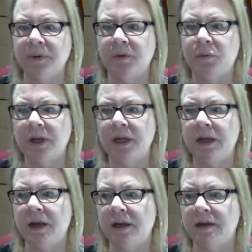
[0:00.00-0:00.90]

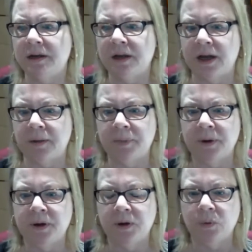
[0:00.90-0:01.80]
we ended up
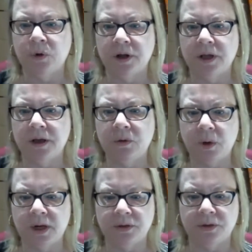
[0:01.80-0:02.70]
working
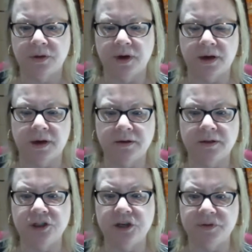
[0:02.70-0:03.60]
with
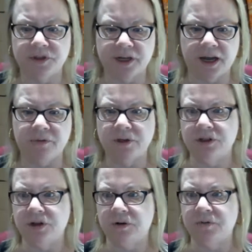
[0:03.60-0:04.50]
the chief of staff, which
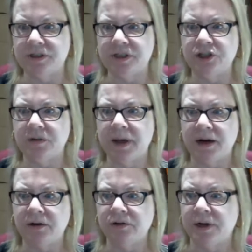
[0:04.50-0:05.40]
is our physician
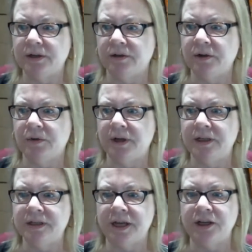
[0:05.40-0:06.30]
medical director of the
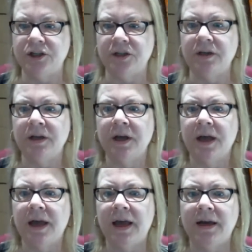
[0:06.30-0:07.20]
organization,
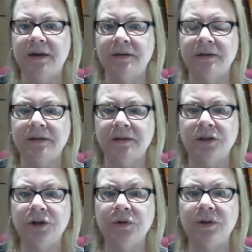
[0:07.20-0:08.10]
and
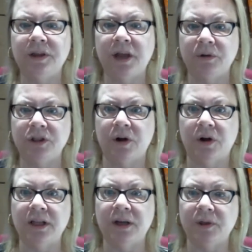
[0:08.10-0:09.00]
knew that they were
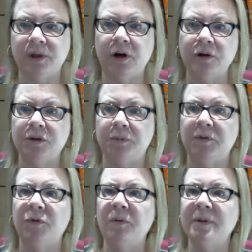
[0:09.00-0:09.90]
struggling with a host of
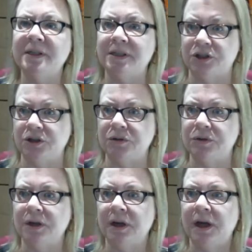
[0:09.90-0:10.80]
performance
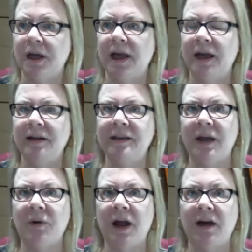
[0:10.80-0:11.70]
issues. And
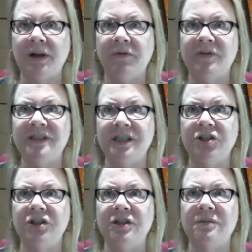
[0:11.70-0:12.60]
they were having
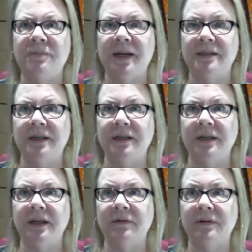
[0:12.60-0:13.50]
physicians
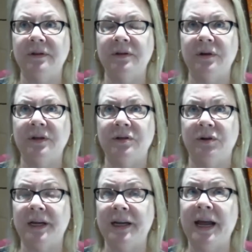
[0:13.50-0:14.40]
basically
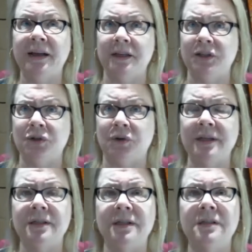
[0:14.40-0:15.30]
during an access
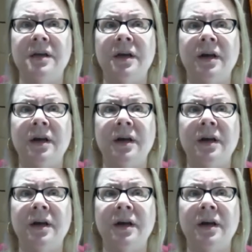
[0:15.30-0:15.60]
crisis